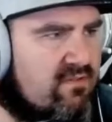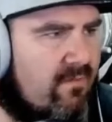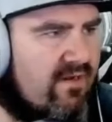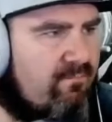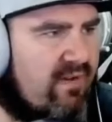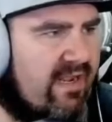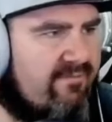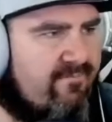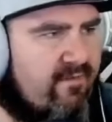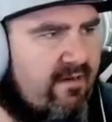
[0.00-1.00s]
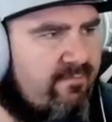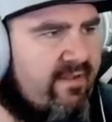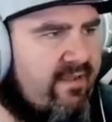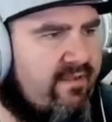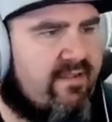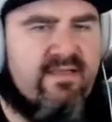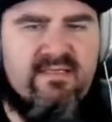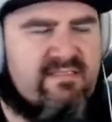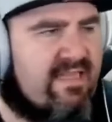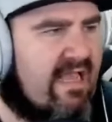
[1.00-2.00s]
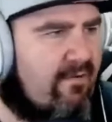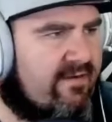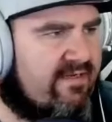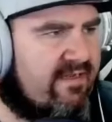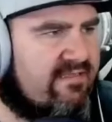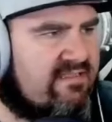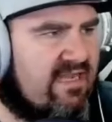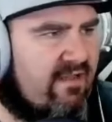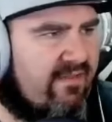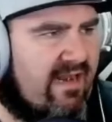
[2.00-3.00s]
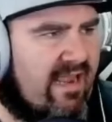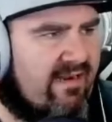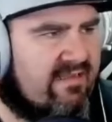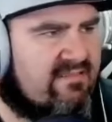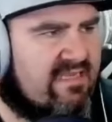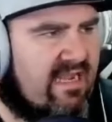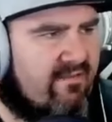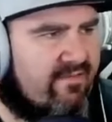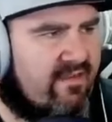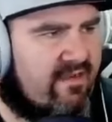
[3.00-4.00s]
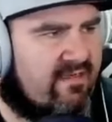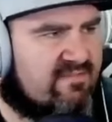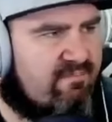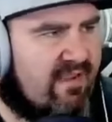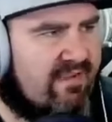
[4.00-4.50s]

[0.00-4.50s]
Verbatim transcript: I'm gonna play for a little bit, see how it does, see how the lag is, see how the display